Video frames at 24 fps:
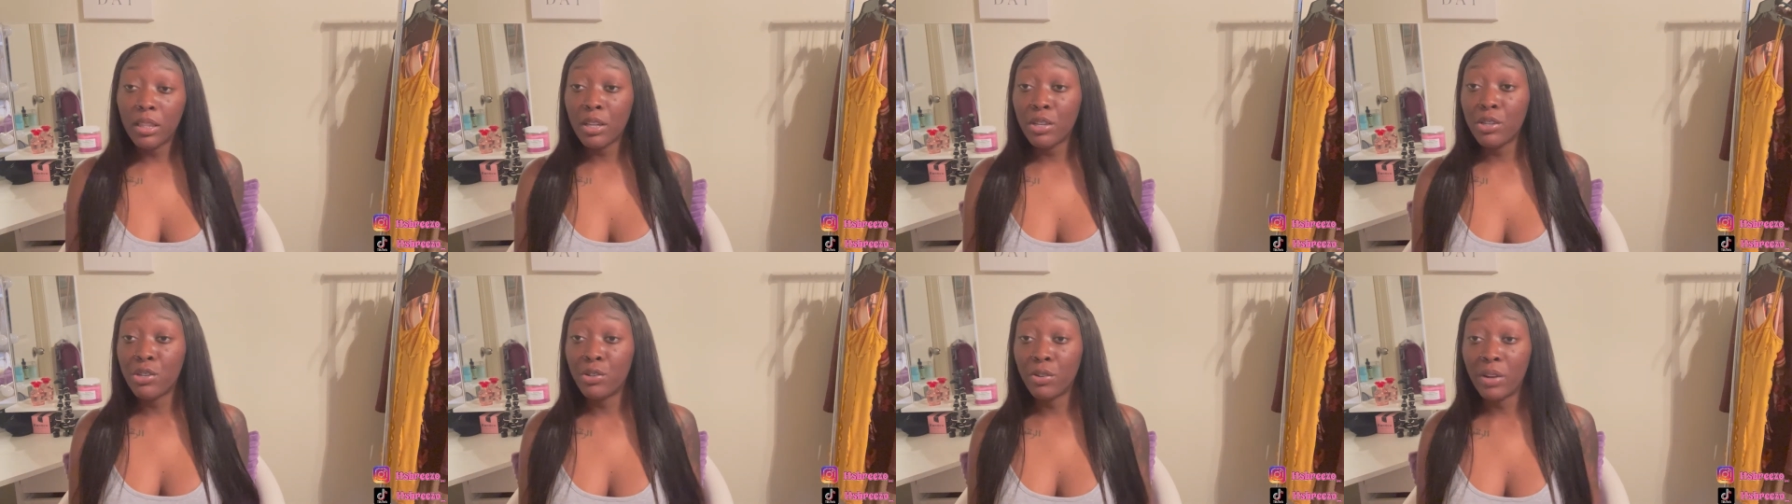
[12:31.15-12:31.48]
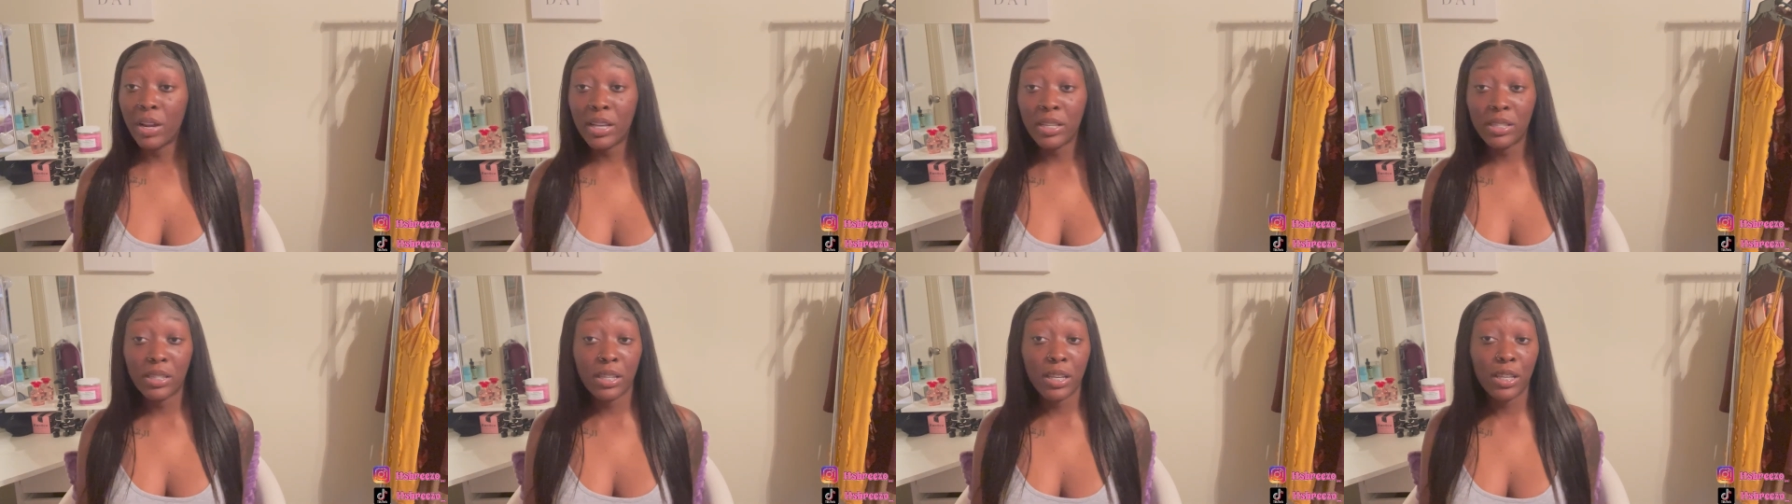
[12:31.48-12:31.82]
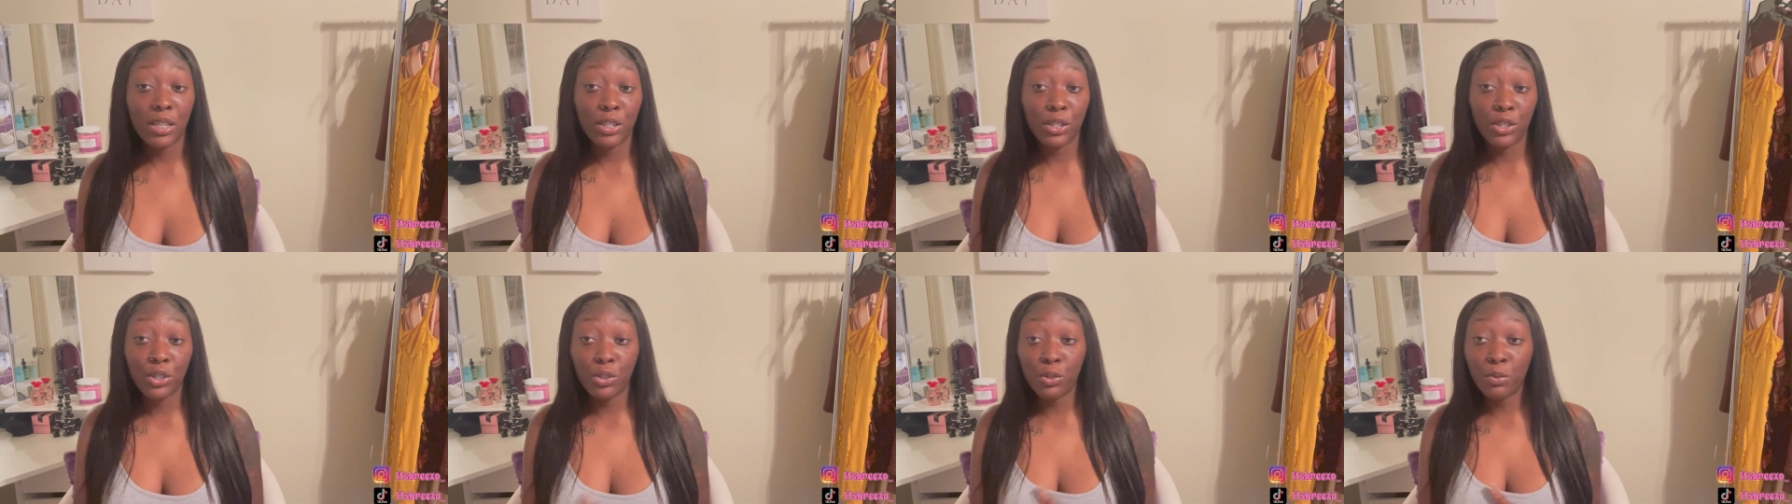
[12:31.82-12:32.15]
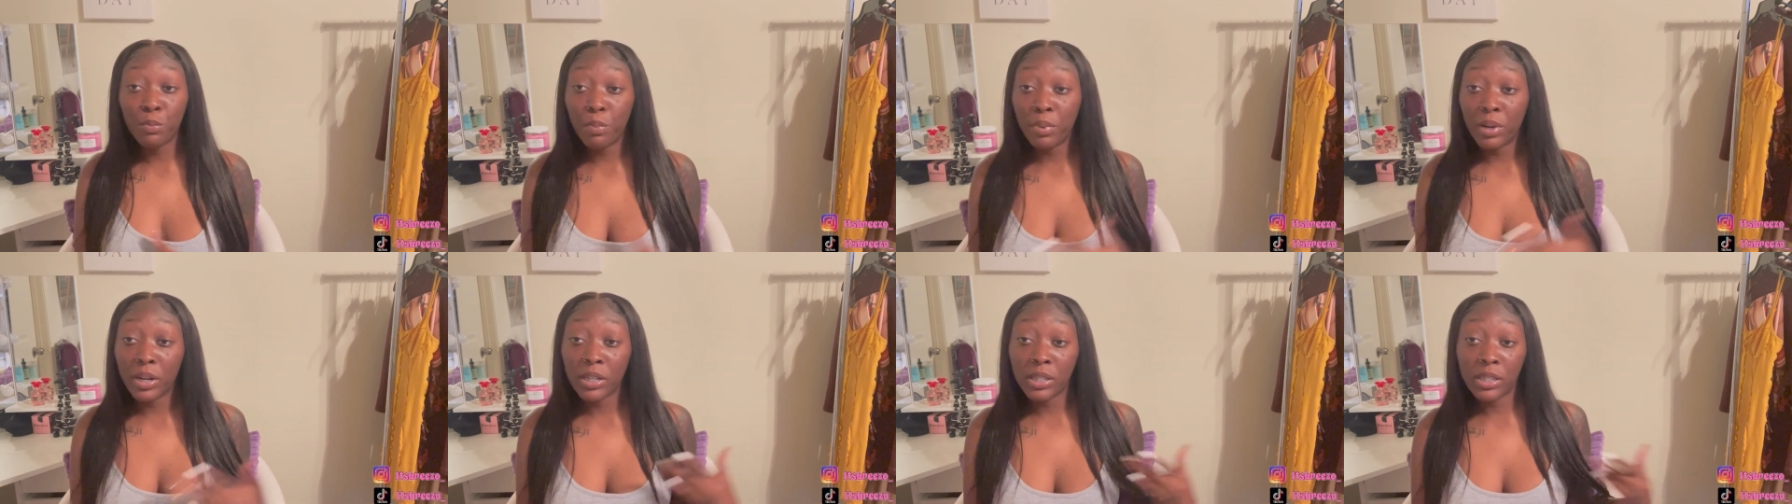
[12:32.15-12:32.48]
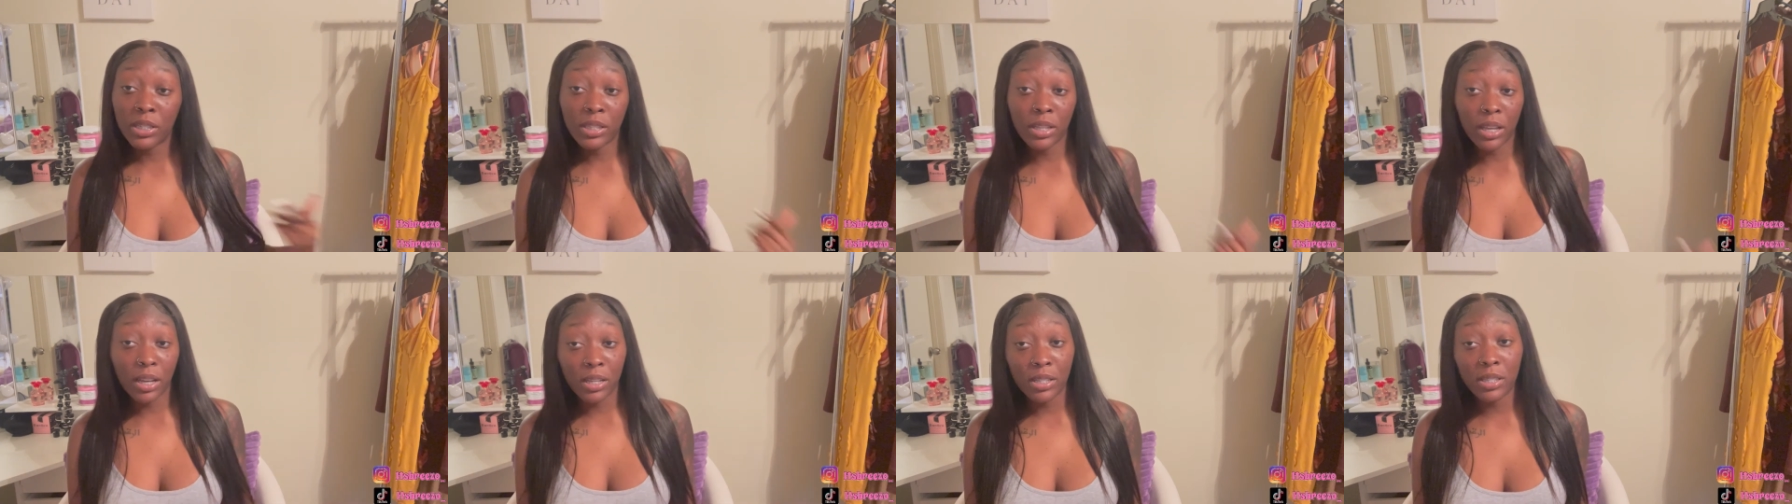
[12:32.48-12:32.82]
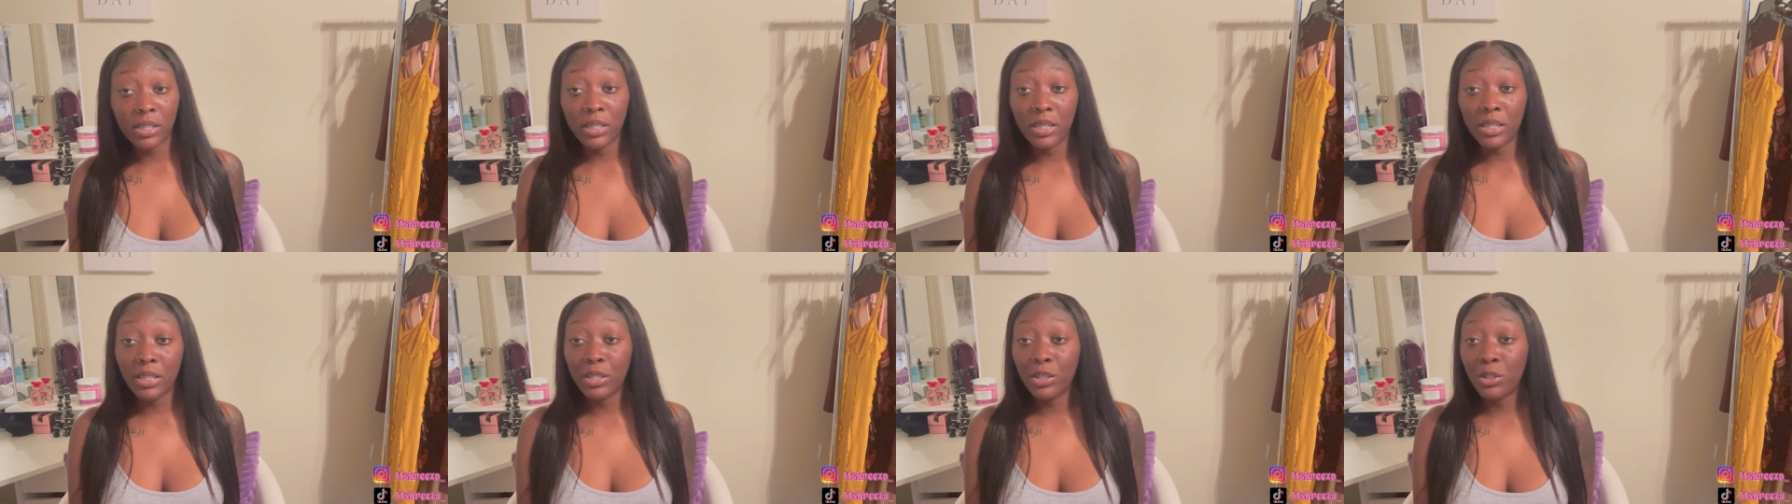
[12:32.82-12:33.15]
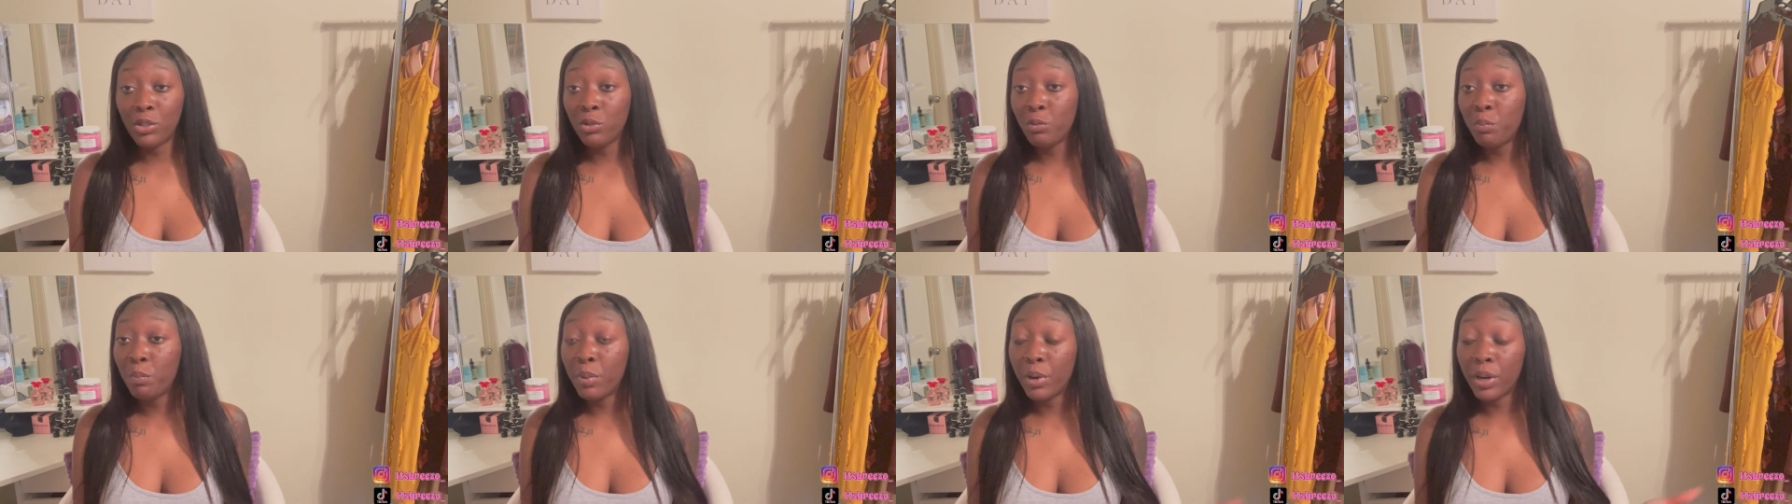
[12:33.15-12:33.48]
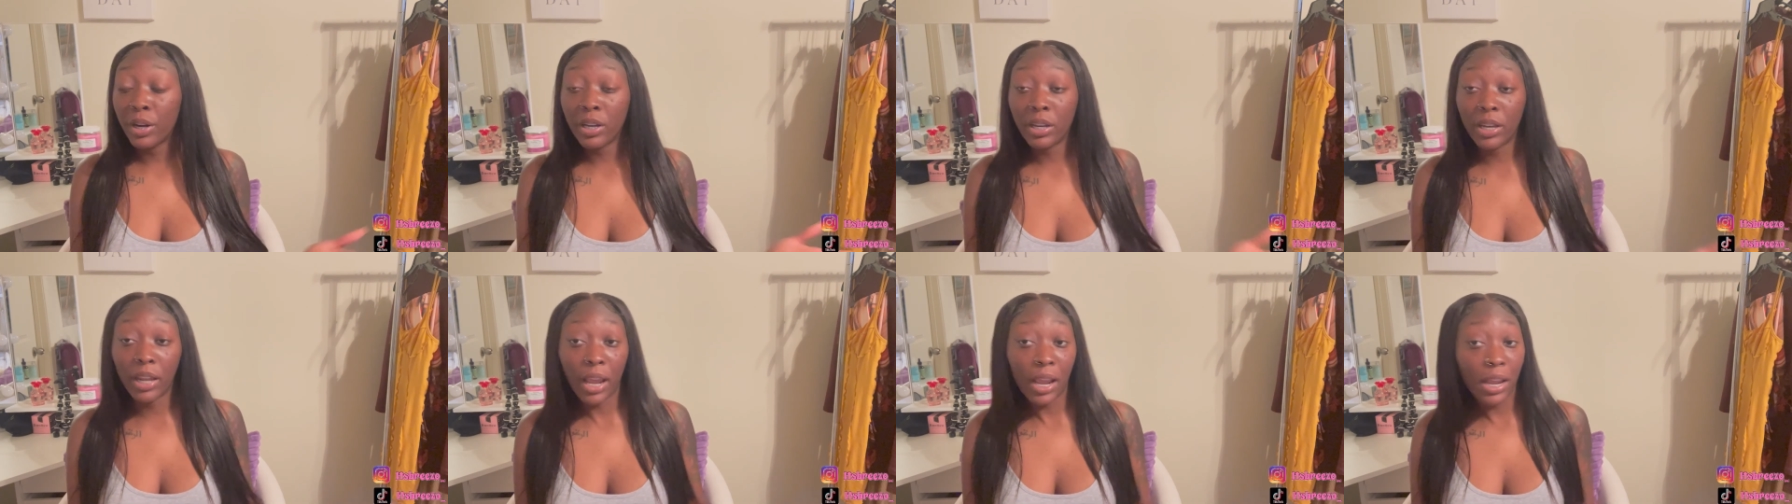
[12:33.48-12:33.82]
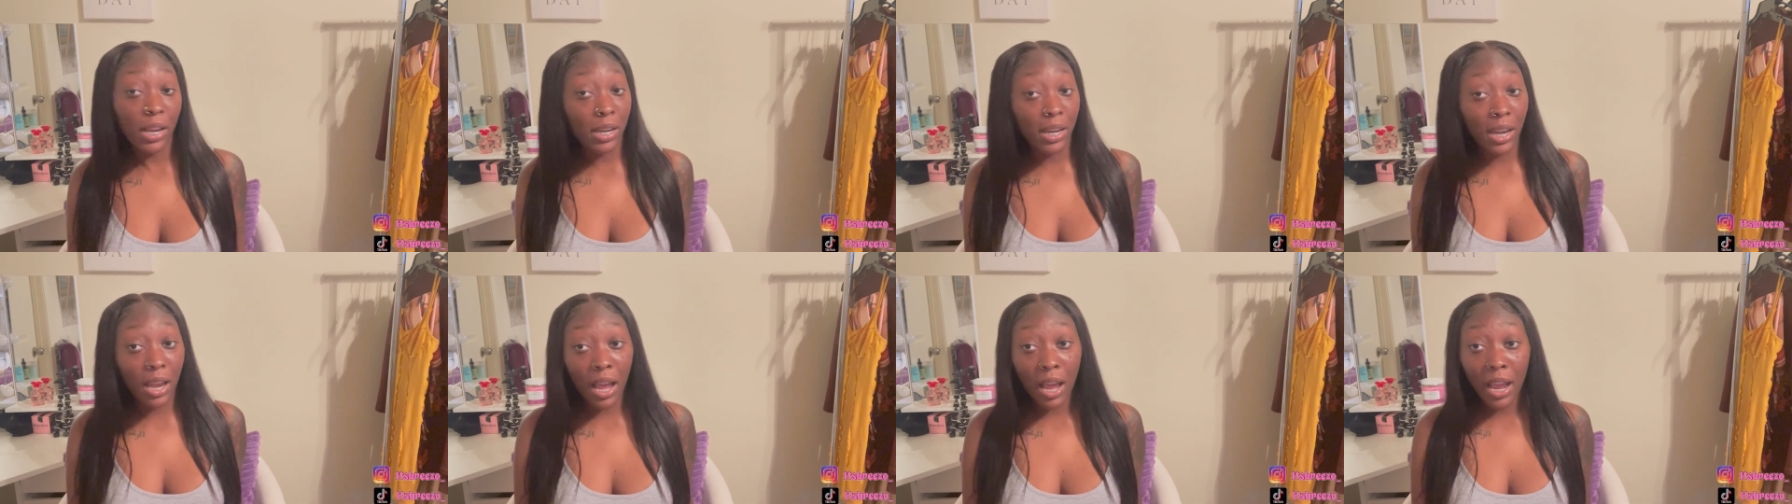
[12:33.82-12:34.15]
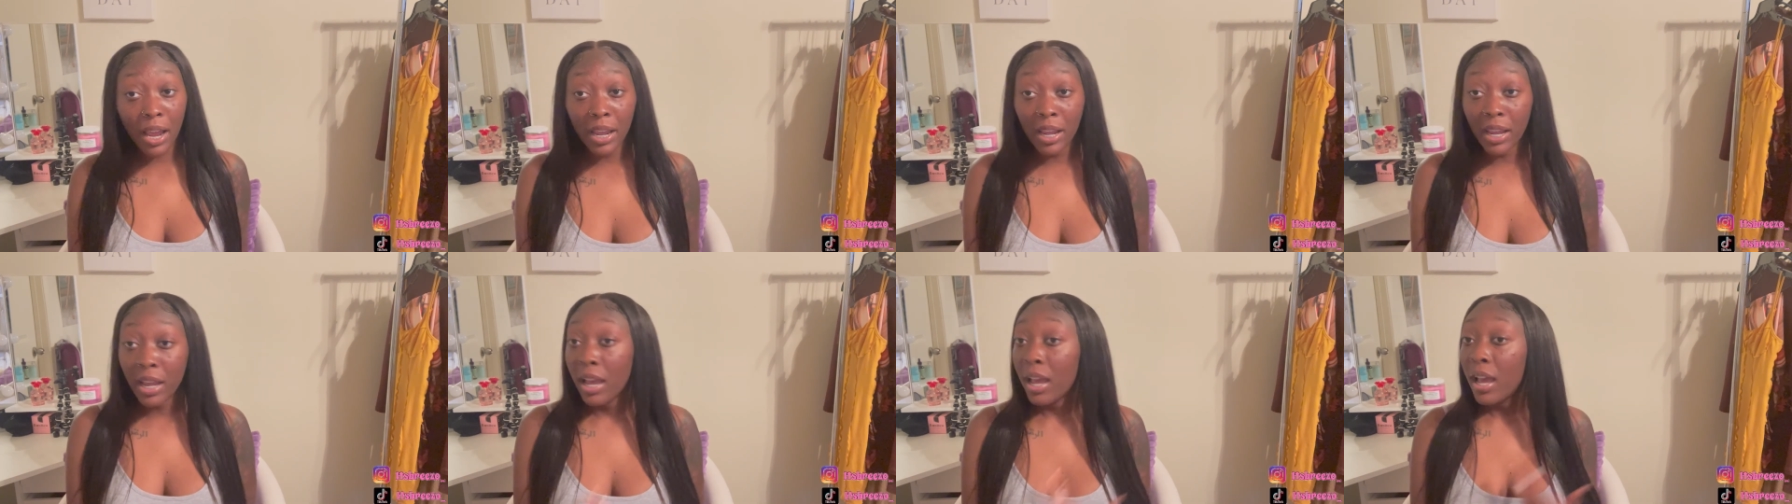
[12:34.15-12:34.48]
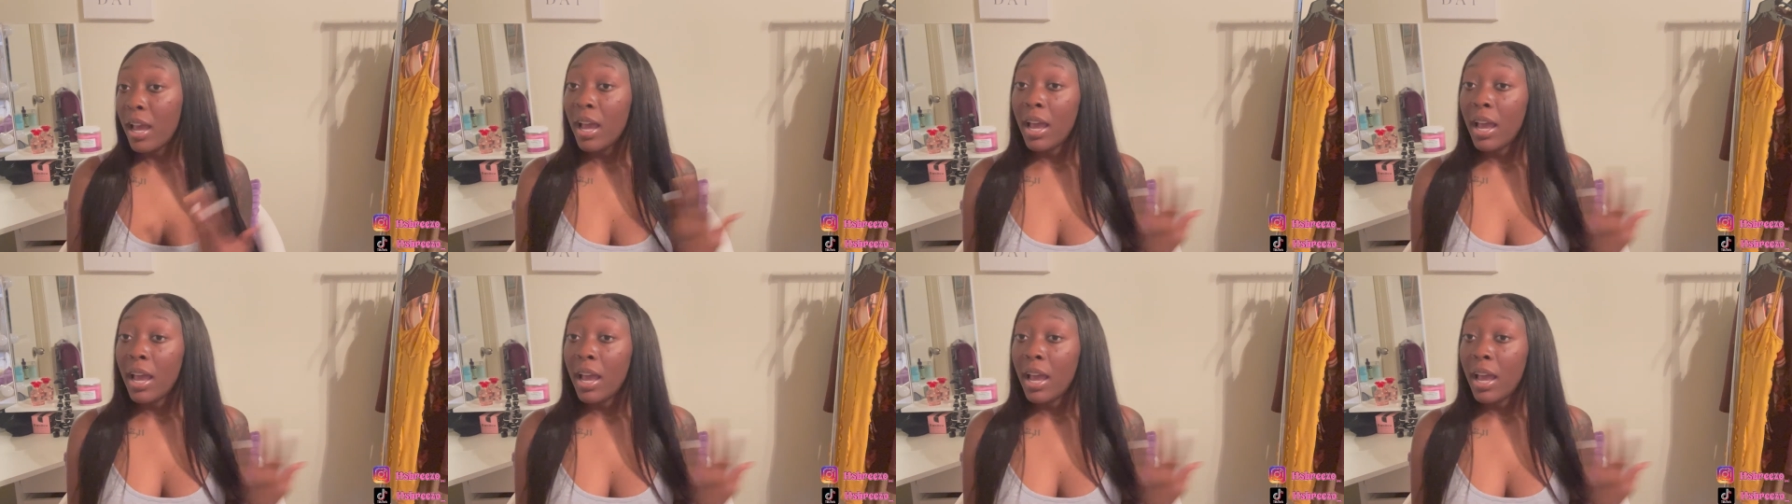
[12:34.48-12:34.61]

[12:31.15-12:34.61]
The dress is super sexy, super date night,